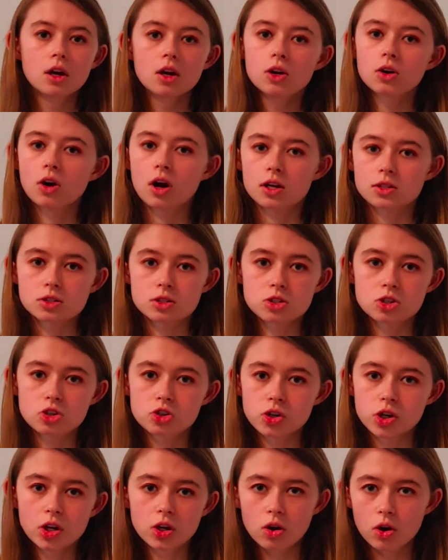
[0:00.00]
cross the
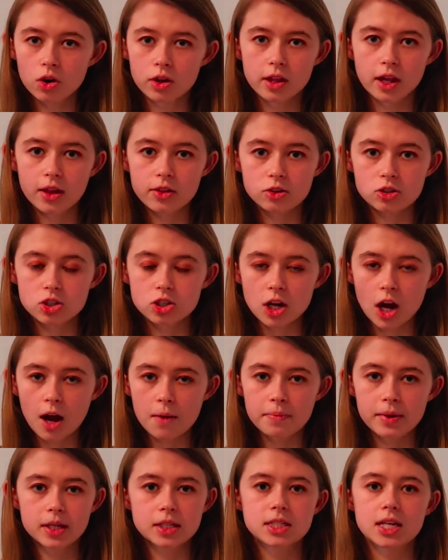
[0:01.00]
street, go to the other
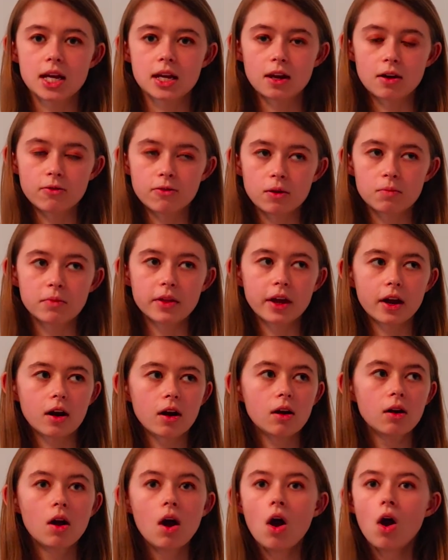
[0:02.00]
stop, and take it from
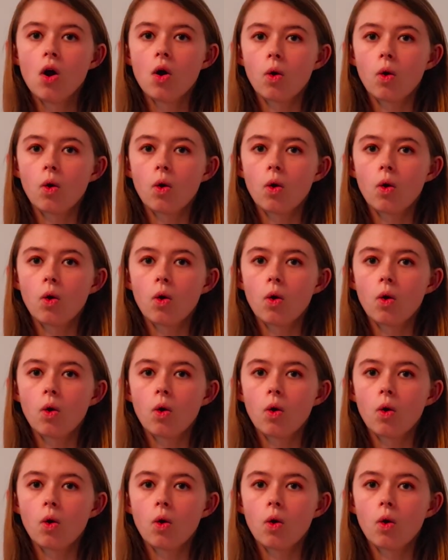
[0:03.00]
there.